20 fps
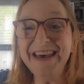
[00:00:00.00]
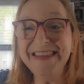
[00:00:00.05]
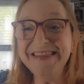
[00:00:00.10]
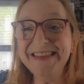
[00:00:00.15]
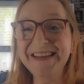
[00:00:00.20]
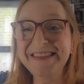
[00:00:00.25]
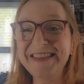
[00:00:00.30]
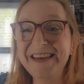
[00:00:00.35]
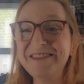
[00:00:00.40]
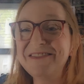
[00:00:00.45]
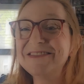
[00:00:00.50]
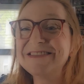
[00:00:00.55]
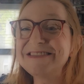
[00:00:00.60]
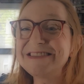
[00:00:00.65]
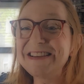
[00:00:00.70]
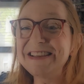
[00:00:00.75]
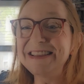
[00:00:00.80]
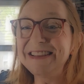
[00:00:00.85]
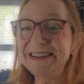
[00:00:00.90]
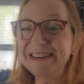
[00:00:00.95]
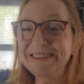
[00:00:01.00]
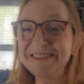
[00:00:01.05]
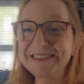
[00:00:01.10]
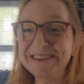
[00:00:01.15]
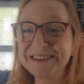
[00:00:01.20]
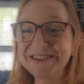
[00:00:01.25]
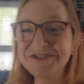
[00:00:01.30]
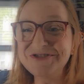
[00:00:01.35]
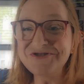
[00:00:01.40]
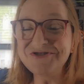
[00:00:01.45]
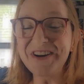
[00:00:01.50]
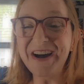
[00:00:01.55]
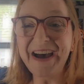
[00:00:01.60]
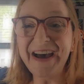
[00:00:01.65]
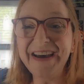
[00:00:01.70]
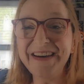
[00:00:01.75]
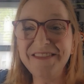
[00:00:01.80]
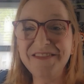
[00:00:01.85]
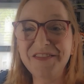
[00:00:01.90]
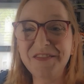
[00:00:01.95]
I thought that was a little
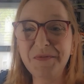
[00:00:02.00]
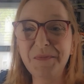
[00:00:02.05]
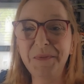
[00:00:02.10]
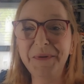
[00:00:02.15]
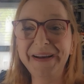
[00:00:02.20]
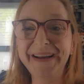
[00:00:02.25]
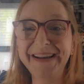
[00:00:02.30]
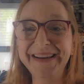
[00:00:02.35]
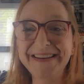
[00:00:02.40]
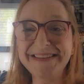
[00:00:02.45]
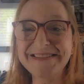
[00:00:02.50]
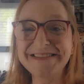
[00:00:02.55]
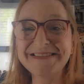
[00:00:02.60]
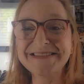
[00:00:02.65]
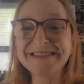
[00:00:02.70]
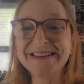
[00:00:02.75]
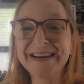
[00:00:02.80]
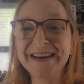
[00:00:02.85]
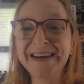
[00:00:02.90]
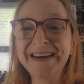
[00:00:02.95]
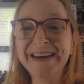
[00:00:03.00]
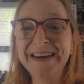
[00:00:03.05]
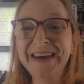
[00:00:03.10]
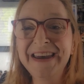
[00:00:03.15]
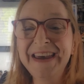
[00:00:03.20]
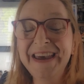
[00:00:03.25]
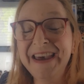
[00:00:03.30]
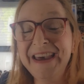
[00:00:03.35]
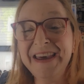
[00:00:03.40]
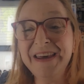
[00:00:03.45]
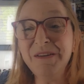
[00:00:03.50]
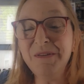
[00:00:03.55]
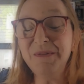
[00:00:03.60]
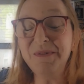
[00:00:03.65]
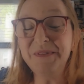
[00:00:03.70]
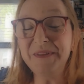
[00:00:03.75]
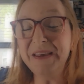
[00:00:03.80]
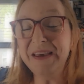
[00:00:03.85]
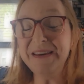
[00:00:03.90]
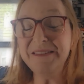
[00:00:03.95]
contrived, but it
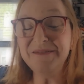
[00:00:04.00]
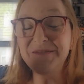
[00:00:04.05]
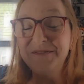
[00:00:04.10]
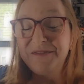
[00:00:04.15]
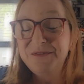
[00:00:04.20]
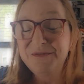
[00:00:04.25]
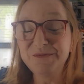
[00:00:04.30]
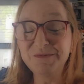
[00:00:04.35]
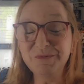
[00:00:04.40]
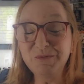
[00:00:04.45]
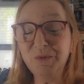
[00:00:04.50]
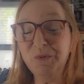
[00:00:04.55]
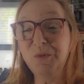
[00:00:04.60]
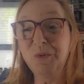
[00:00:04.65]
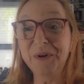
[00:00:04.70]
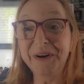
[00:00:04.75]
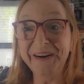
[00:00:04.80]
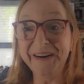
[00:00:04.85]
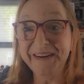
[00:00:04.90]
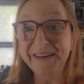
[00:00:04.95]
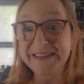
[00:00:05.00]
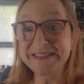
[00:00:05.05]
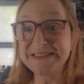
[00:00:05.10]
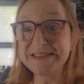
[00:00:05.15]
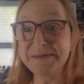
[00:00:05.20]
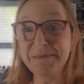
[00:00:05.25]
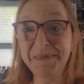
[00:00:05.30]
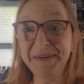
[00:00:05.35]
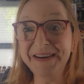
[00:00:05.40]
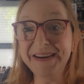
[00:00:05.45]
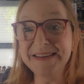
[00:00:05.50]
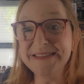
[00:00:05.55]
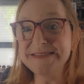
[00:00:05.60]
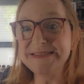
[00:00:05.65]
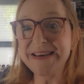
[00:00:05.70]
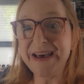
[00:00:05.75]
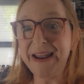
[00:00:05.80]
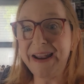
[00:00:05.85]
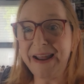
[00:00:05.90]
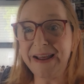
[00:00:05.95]
worked,
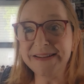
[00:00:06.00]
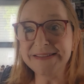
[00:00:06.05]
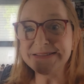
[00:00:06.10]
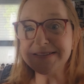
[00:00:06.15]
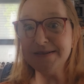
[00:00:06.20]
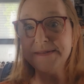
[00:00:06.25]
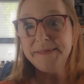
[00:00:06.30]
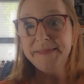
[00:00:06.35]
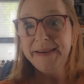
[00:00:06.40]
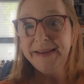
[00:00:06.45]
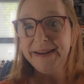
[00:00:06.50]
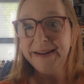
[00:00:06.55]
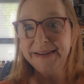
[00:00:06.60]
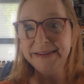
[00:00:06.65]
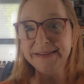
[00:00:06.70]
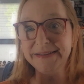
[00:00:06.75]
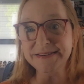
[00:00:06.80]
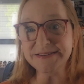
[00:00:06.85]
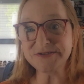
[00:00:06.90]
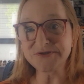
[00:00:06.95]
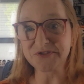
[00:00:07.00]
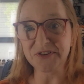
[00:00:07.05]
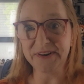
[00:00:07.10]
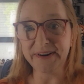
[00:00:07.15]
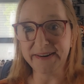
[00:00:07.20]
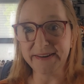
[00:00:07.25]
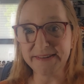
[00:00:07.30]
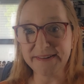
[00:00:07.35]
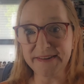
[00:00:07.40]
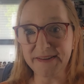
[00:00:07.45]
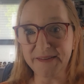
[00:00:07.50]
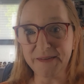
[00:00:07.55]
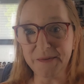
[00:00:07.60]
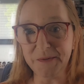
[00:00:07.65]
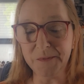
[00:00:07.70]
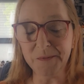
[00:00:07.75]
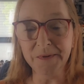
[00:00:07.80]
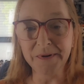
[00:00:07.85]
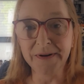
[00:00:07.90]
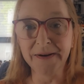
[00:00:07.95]
because that ends up getting destroyed
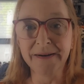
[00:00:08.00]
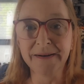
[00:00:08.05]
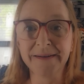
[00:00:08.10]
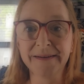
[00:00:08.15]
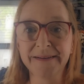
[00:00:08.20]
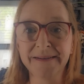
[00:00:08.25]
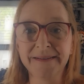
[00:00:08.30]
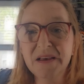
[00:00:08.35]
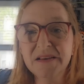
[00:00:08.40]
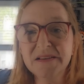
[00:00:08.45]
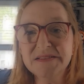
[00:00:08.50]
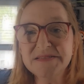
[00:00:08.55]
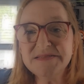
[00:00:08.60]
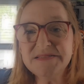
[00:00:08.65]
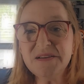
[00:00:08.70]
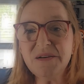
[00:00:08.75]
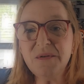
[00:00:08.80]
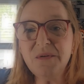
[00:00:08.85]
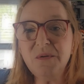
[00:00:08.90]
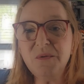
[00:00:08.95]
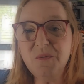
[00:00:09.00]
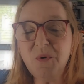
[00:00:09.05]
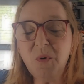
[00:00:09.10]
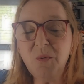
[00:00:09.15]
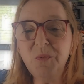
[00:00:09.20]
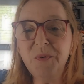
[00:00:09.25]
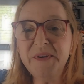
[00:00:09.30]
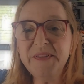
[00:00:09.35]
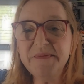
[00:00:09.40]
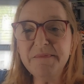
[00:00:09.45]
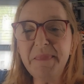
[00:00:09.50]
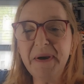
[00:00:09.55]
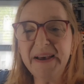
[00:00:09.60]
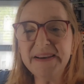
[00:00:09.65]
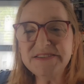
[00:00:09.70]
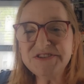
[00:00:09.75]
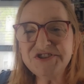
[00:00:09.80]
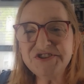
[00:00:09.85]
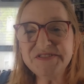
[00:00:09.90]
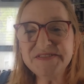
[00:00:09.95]
too. So with
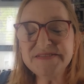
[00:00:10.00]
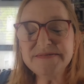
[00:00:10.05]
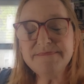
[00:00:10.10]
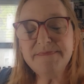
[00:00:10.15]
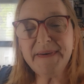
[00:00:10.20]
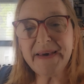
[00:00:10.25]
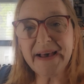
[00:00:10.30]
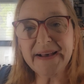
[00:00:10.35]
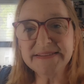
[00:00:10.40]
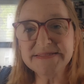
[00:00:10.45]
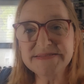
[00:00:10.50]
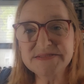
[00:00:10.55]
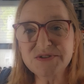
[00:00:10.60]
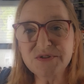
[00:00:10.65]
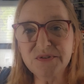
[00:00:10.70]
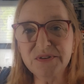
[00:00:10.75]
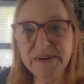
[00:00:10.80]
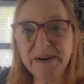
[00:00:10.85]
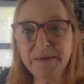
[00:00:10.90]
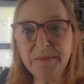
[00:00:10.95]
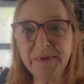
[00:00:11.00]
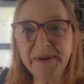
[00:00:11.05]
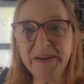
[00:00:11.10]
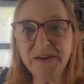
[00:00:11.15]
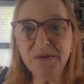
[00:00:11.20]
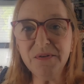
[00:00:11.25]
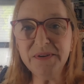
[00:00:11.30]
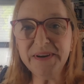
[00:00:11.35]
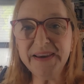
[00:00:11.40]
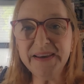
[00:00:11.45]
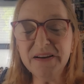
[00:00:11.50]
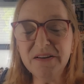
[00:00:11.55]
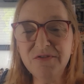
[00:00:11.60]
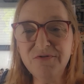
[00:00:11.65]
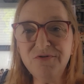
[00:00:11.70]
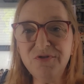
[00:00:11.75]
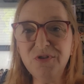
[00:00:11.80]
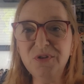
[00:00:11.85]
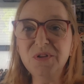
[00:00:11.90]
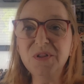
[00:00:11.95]
Bastion's backstory, we don't get a
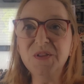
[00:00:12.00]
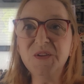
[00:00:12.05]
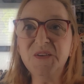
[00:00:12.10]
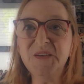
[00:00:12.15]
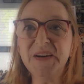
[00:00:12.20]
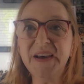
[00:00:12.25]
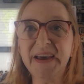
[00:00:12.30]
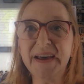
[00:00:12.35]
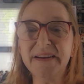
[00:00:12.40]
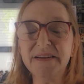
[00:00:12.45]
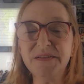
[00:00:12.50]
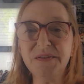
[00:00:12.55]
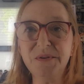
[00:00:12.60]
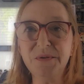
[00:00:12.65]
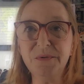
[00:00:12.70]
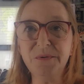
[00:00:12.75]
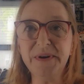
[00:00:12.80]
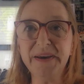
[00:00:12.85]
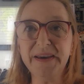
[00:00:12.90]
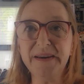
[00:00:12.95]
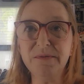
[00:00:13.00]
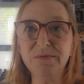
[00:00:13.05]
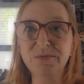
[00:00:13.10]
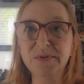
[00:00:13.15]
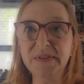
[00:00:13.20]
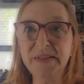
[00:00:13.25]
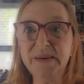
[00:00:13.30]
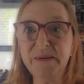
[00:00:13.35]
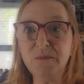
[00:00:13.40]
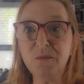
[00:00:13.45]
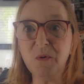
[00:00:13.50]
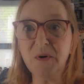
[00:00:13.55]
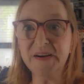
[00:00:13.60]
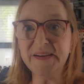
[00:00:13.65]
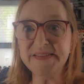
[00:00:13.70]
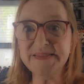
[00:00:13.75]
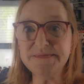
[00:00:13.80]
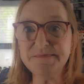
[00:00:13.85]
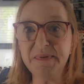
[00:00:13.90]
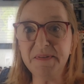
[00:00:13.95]
full look at who he really
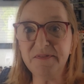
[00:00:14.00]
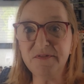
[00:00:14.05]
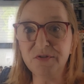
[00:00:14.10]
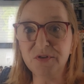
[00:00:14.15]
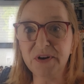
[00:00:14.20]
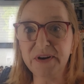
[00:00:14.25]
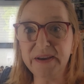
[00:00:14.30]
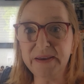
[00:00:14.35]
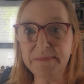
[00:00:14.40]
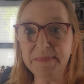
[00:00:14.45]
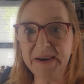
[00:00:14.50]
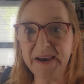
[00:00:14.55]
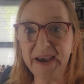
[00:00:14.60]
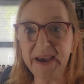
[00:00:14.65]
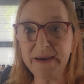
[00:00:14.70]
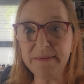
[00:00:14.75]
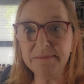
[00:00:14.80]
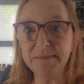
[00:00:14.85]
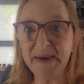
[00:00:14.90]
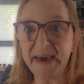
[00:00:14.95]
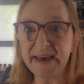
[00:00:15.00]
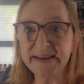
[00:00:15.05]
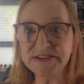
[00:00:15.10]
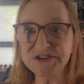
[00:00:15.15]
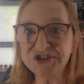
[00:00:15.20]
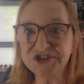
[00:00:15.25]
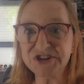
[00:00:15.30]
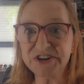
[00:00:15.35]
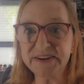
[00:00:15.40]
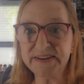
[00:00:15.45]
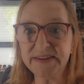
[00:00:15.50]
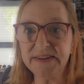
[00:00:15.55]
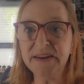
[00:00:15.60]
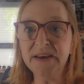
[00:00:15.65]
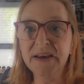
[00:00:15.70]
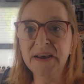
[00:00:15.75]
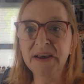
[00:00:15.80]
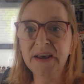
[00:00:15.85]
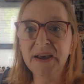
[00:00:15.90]
was before he became Bastion.